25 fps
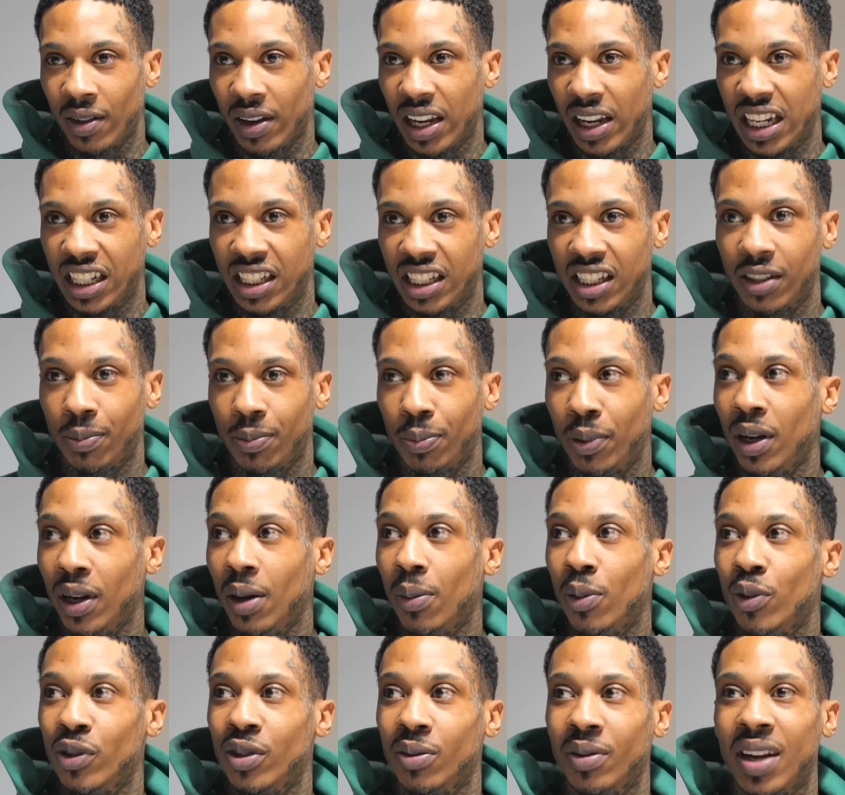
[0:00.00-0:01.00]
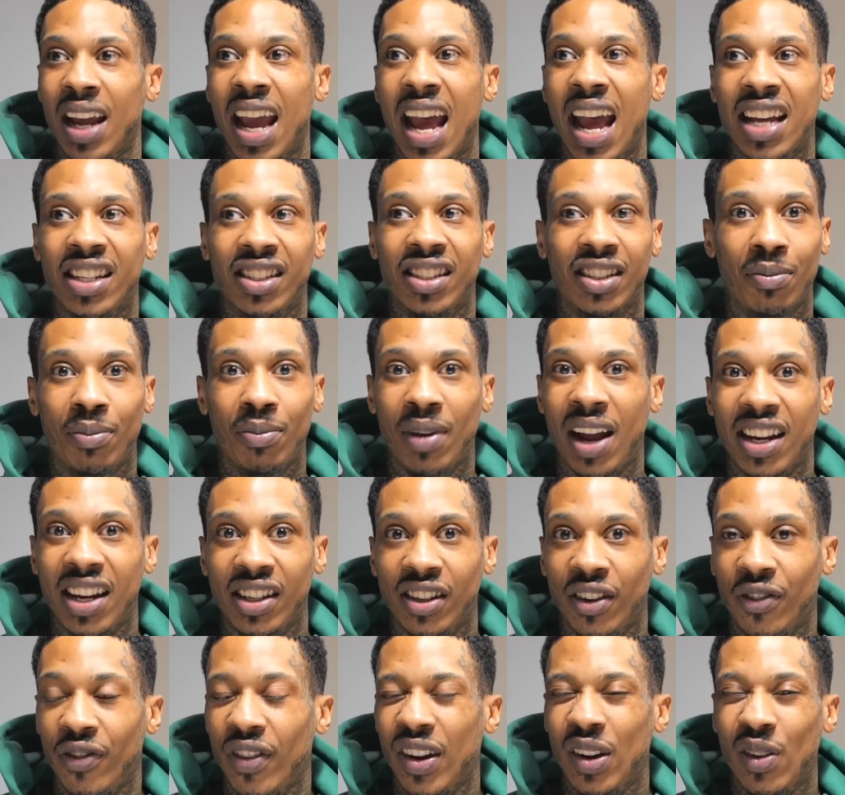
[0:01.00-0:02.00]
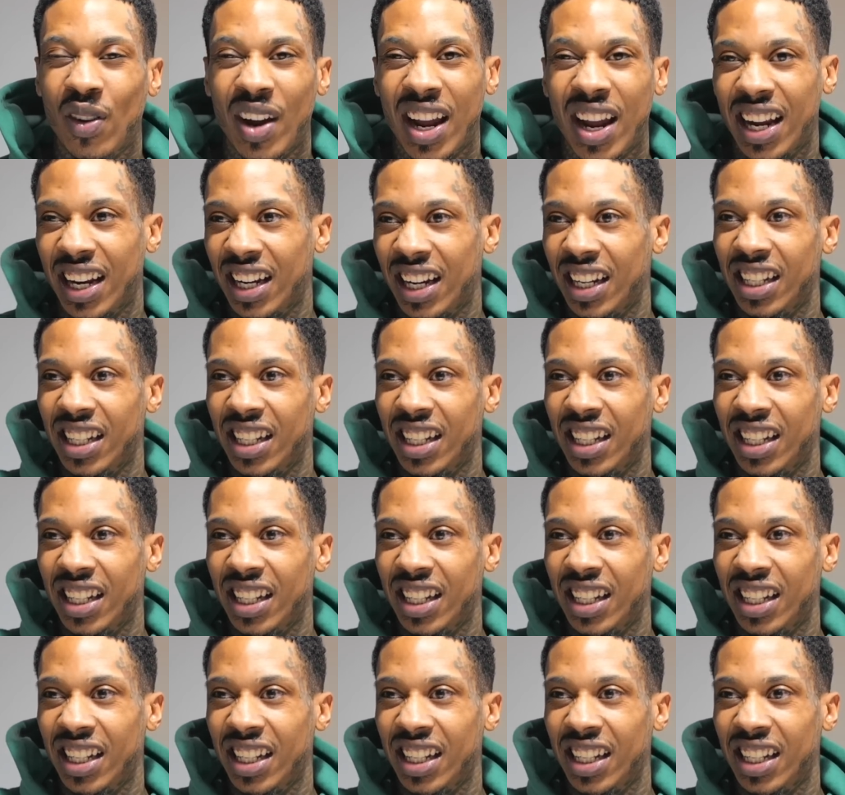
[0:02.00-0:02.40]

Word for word: and just pull up on some guys and somebody just fake on Ant